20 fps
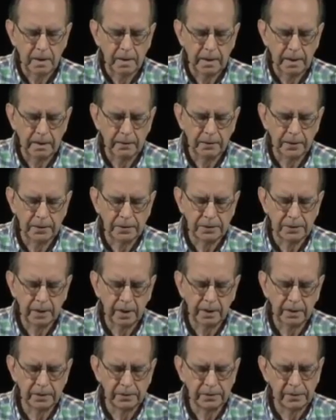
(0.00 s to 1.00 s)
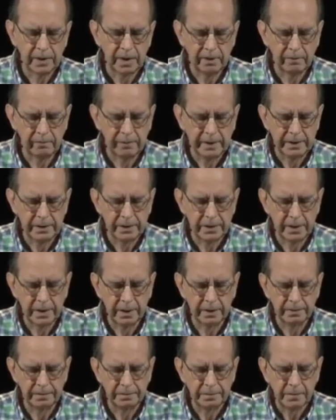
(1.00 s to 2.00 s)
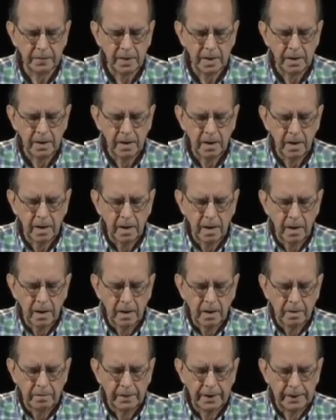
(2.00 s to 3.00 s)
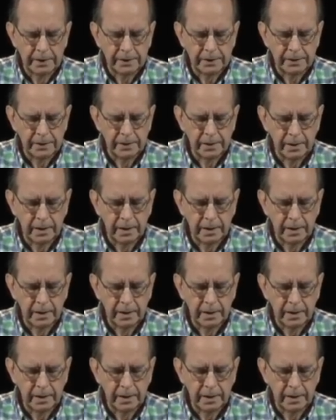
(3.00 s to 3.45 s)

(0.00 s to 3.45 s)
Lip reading: in the studies that have been done. But